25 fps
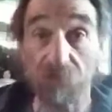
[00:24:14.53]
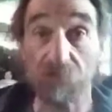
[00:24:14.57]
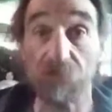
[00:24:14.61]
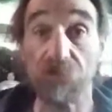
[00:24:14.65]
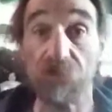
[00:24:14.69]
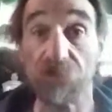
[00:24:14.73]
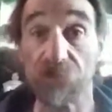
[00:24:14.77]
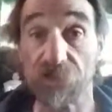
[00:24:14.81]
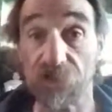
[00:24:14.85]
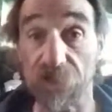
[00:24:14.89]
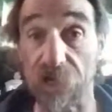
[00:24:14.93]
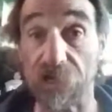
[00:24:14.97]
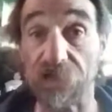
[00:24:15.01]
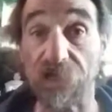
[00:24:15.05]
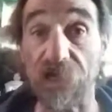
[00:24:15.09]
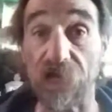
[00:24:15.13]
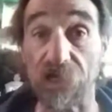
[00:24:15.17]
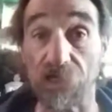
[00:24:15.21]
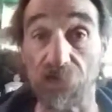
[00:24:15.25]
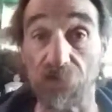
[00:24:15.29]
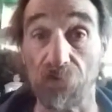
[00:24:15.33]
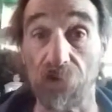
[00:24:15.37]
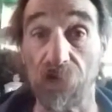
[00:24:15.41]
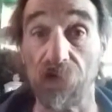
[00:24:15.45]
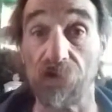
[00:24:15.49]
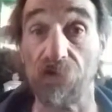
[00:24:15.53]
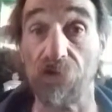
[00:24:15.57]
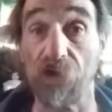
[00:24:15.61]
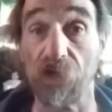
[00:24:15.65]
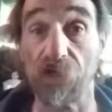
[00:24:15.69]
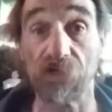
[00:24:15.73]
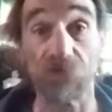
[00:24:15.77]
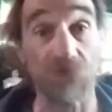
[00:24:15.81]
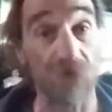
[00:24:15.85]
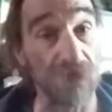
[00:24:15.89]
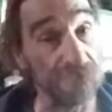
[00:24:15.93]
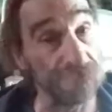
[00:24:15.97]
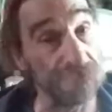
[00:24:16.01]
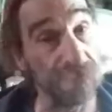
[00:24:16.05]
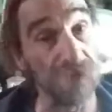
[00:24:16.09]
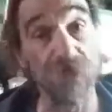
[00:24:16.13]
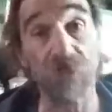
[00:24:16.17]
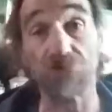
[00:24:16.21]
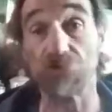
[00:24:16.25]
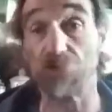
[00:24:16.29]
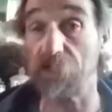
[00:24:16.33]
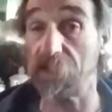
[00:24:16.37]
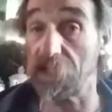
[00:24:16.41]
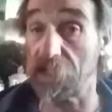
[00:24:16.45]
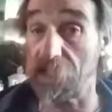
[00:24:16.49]
send that Twitter on its way. Please
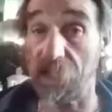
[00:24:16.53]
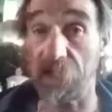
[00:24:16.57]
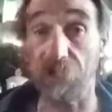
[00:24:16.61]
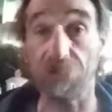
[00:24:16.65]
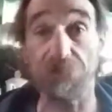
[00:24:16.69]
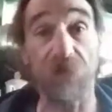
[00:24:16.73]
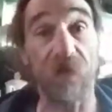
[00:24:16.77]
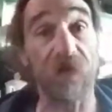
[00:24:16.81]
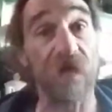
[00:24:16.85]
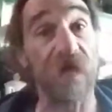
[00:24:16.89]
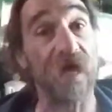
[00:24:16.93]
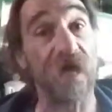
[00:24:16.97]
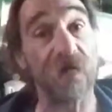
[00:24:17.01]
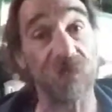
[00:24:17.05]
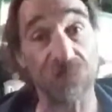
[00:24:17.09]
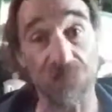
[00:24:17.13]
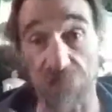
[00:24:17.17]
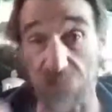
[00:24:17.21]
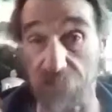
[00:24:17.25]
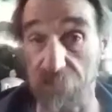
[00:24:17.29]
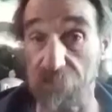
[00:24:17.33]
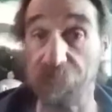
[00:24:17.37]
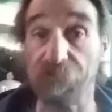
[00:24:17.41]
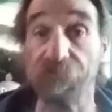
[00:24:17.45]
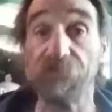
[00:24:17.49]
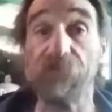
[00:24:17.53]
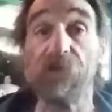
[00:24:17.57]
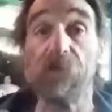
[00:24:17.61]
join the campaign asking.